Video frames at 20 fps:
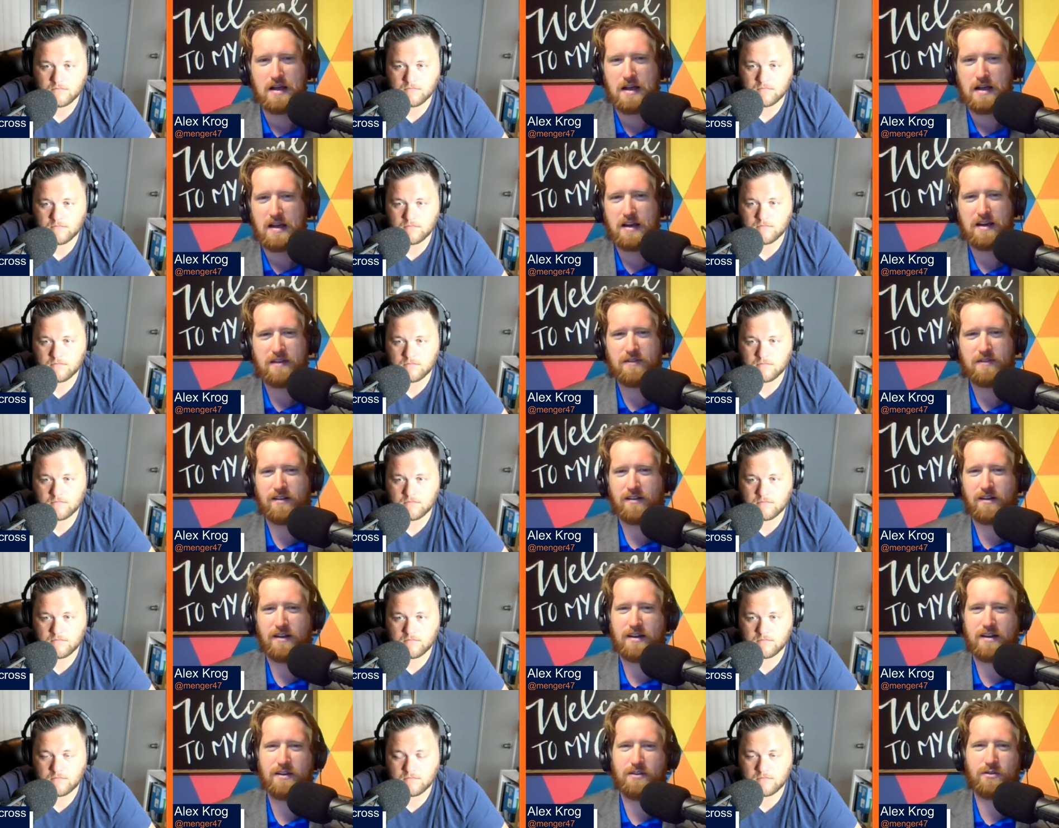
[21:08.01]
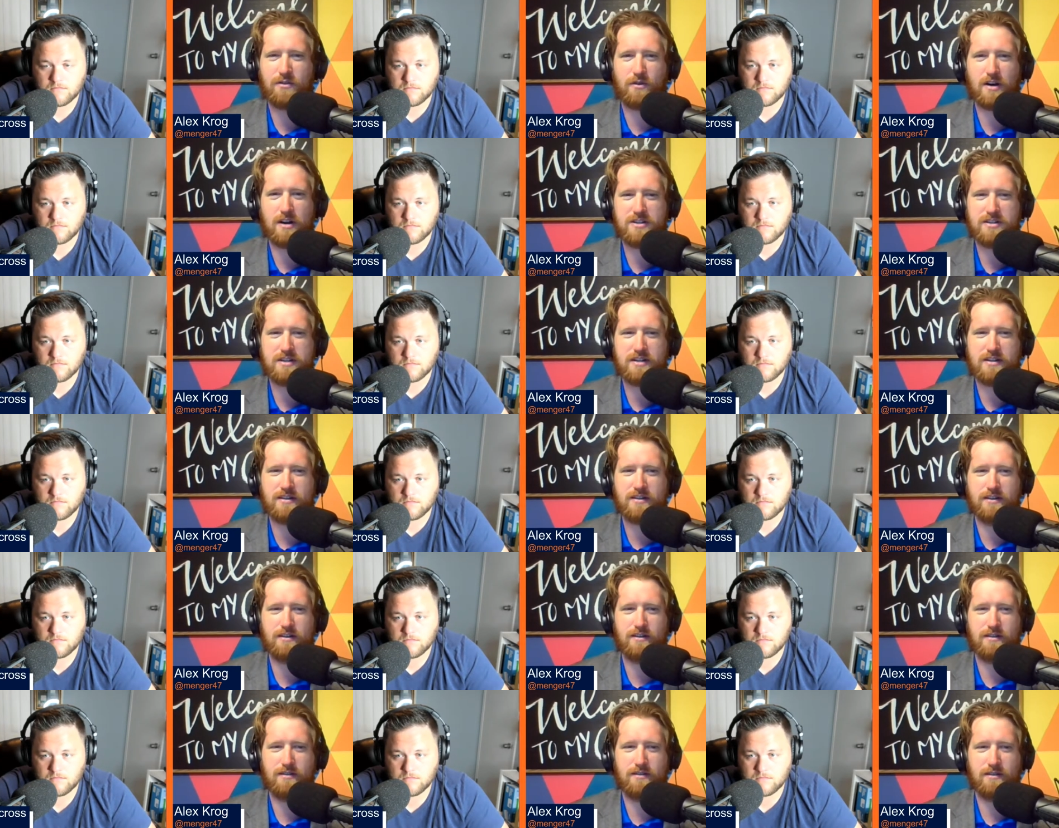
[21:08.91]
Speaker 1: And even like his rushing,
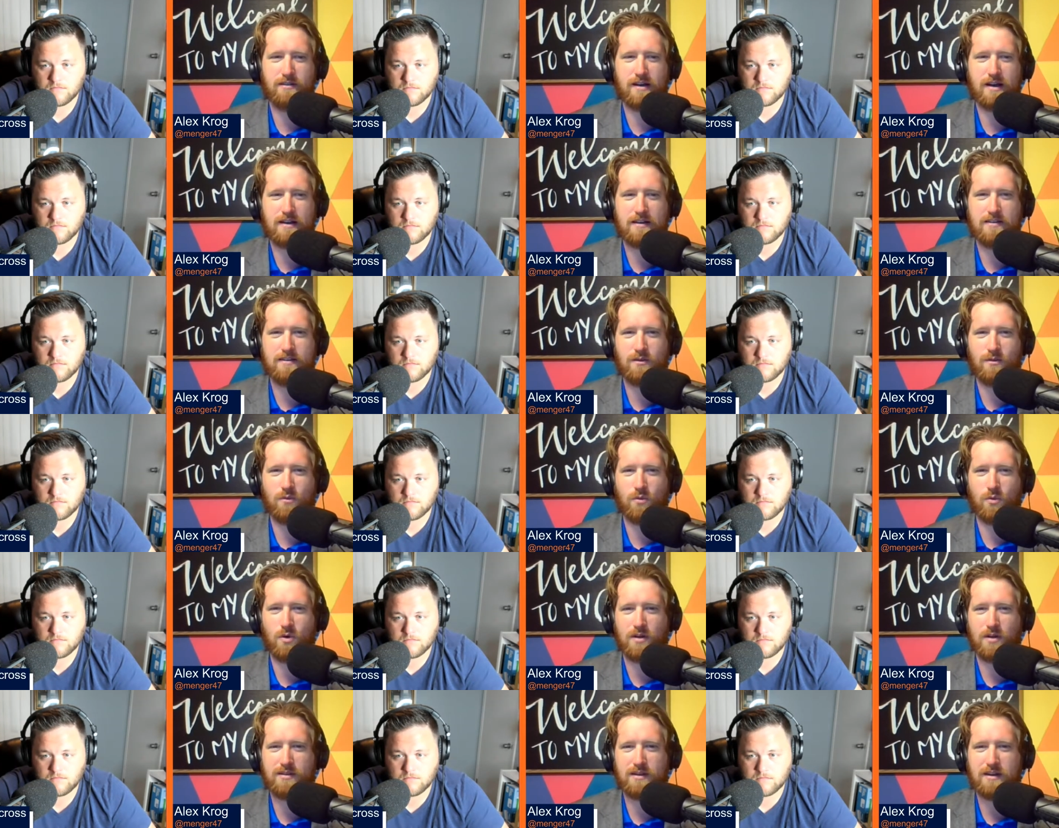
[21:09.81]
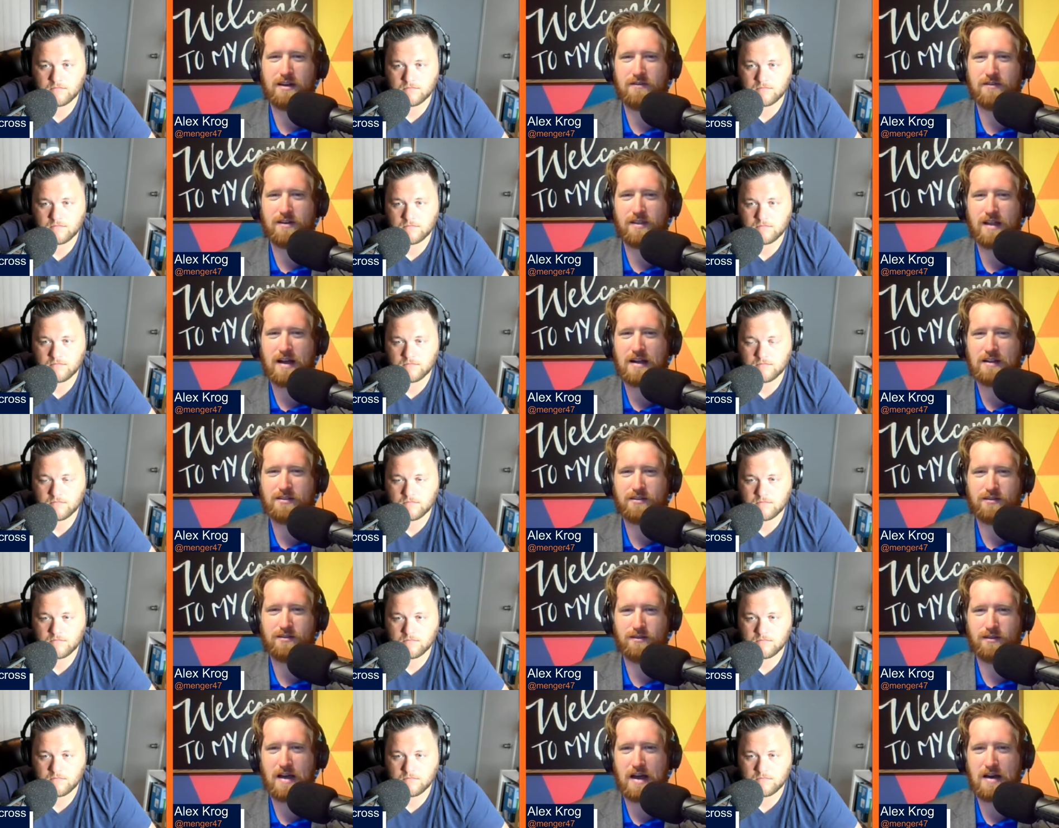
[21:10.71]
like wasn't even that's
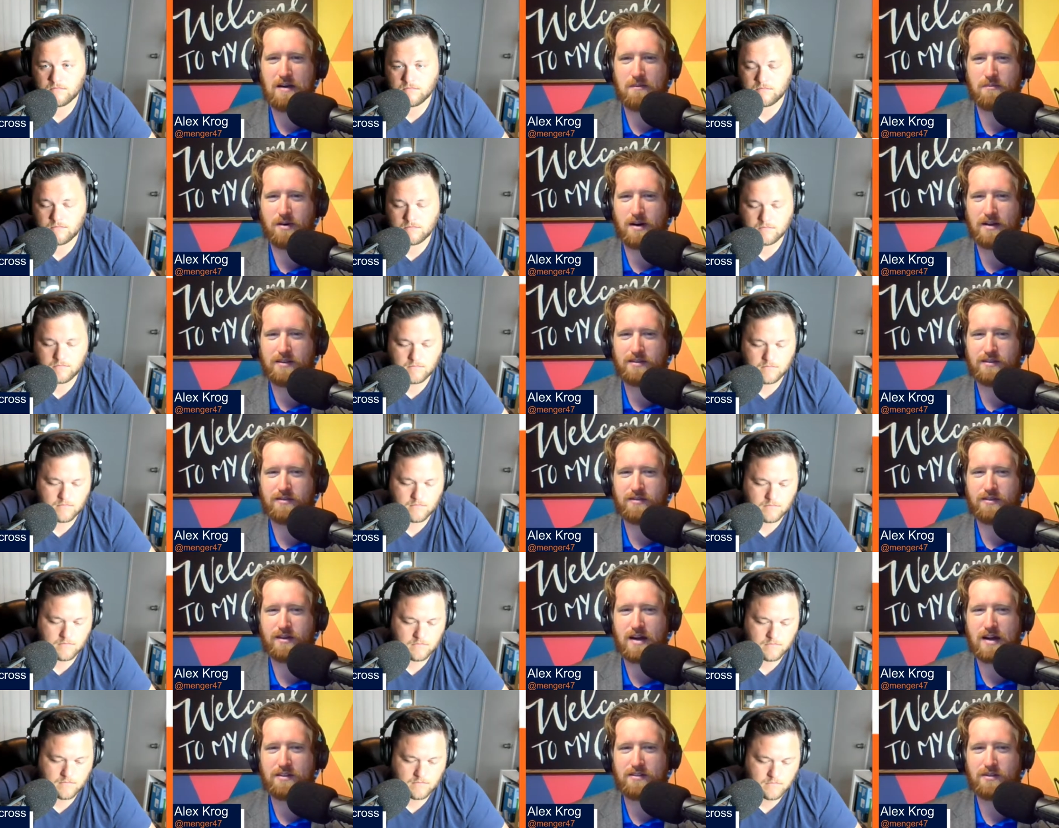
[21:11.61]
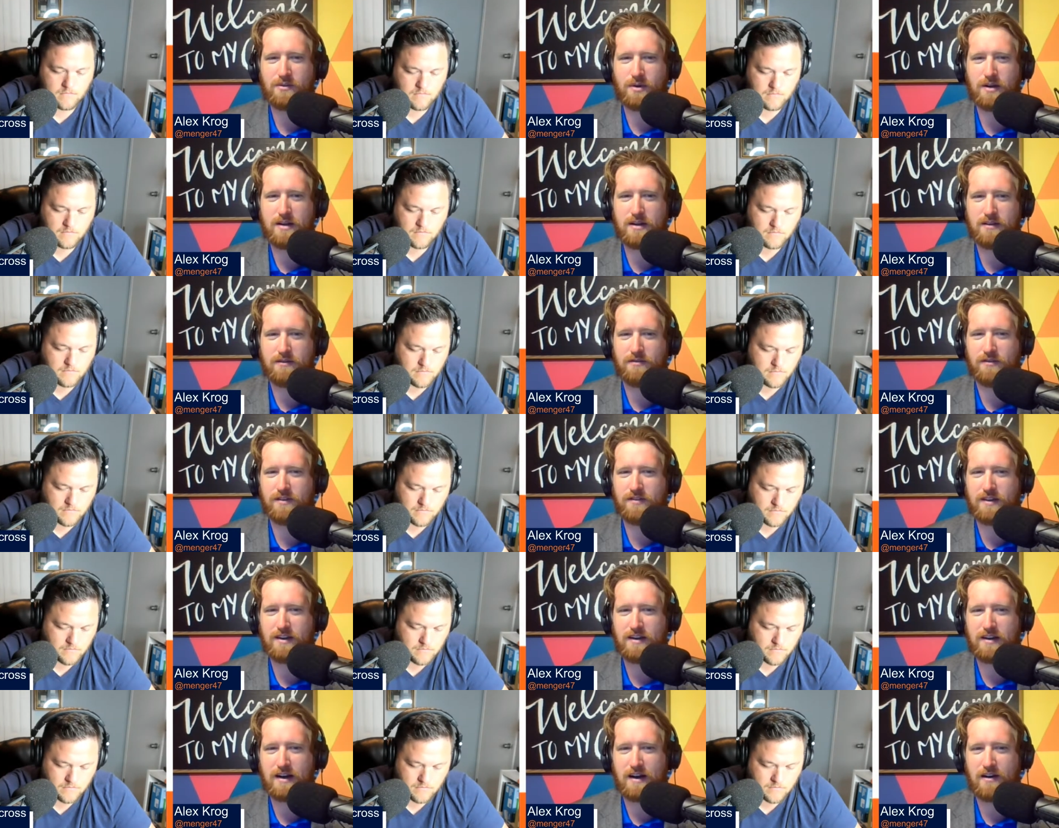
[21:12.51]
that impressive last week.
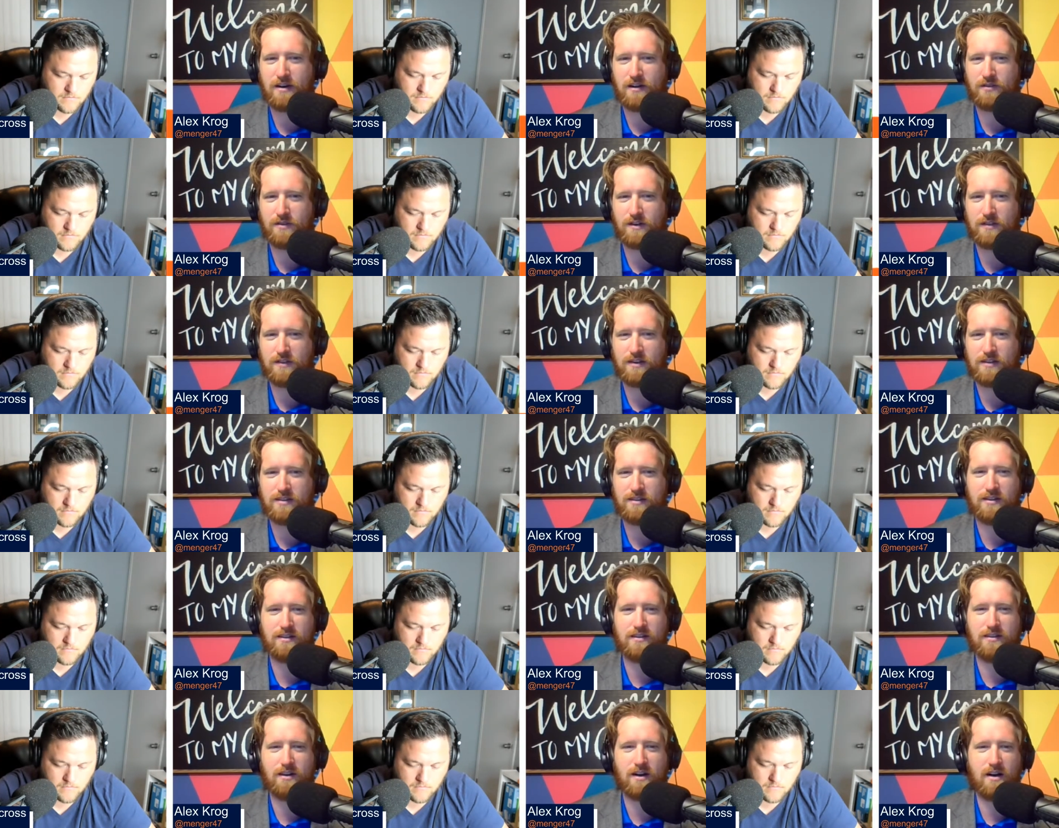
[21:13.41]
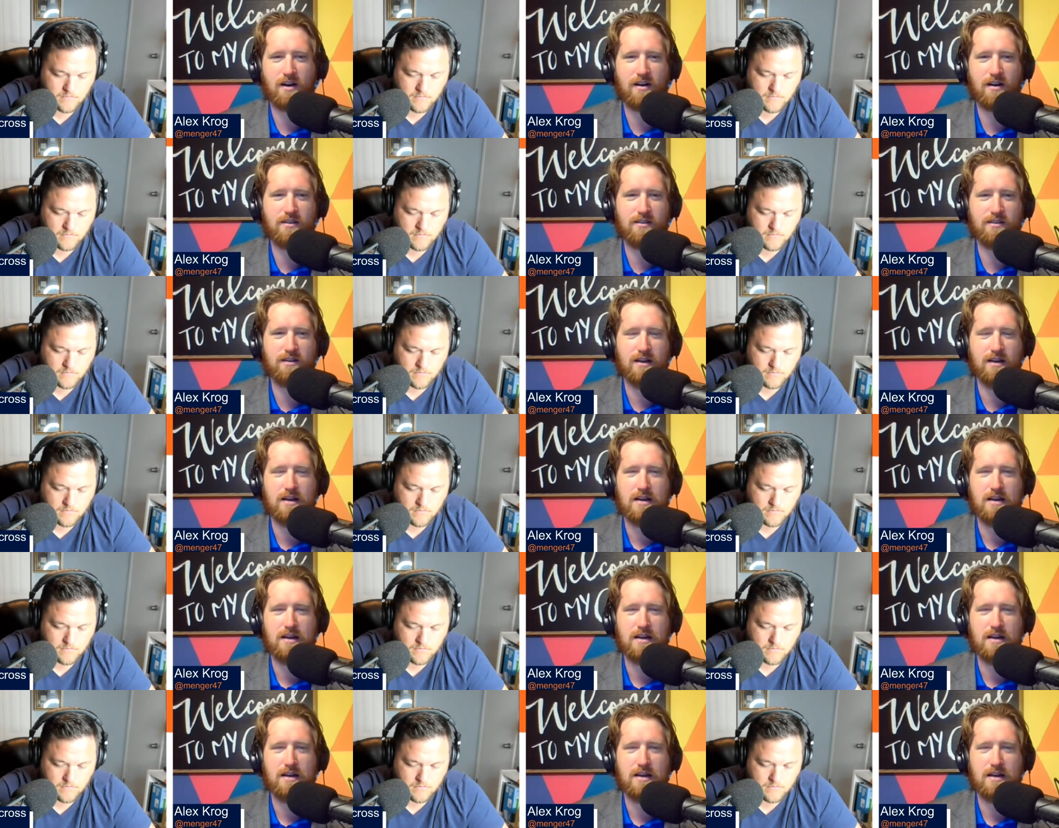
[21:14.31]
15 carries, 56 yards.